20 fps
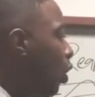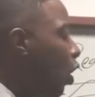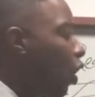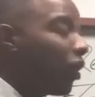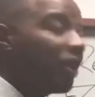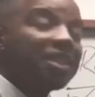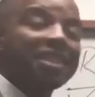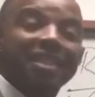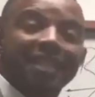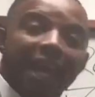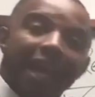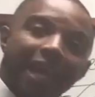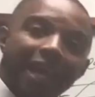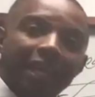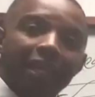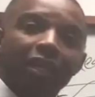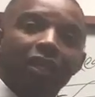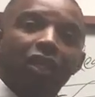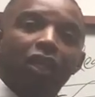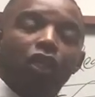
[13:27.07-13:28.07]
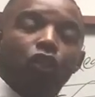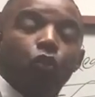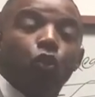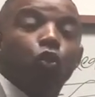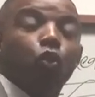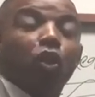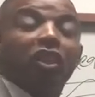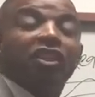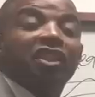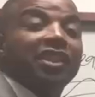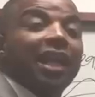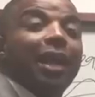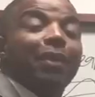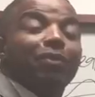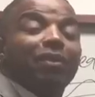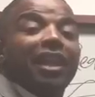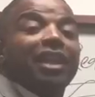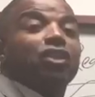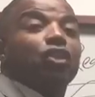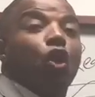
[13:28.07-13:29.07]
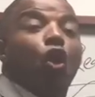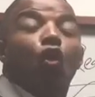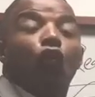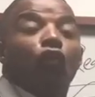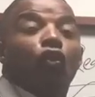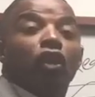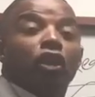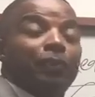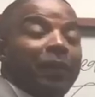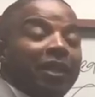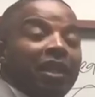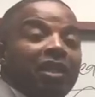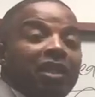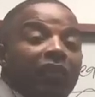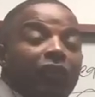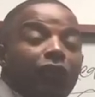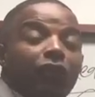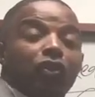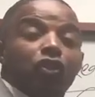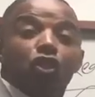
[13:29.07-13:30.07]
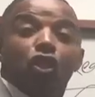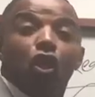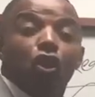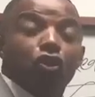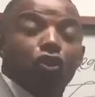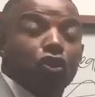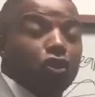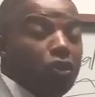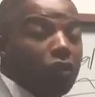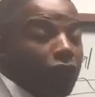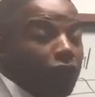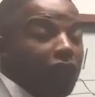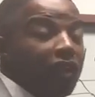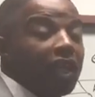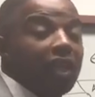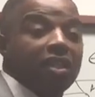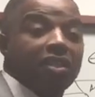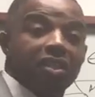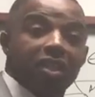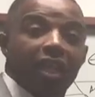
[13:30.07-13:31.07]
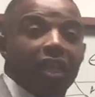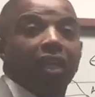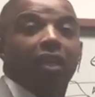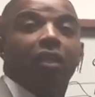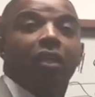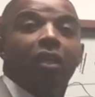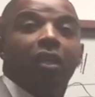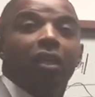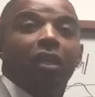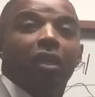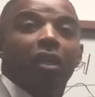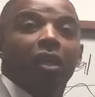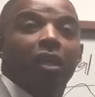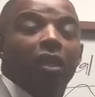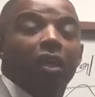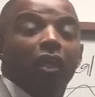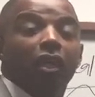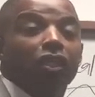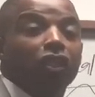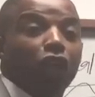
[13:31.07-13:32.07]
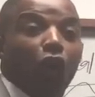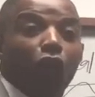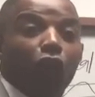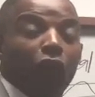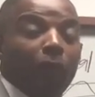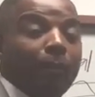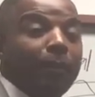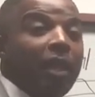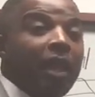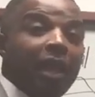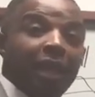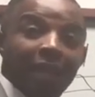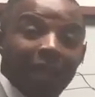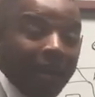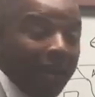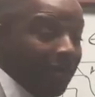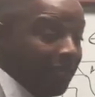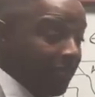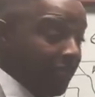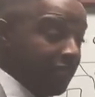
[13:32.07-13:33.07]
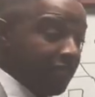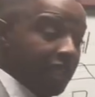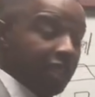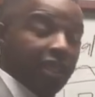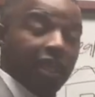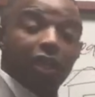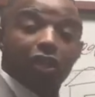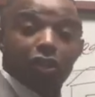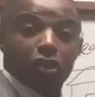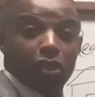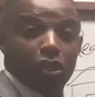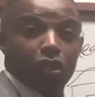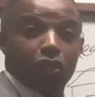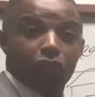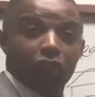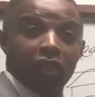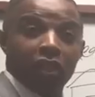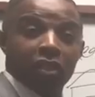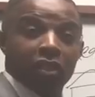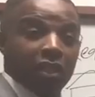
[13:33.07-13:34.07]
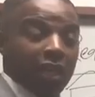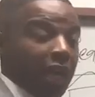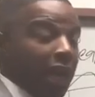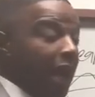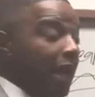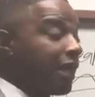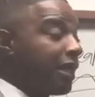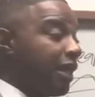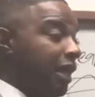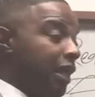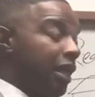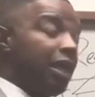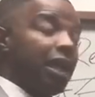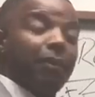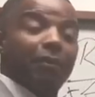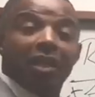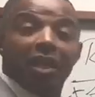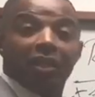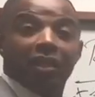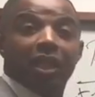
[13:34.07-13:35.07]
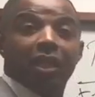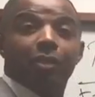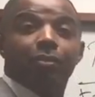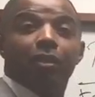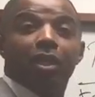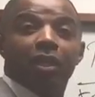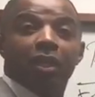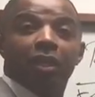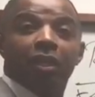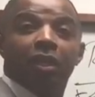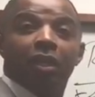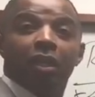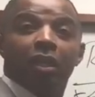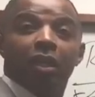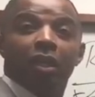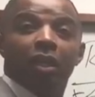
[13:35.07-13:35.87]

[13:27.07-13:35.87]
are insane because we do the same things over expecting different results. You're freaking insane. So for me, I did 10 years in the streets. I get it. I made a lot of money.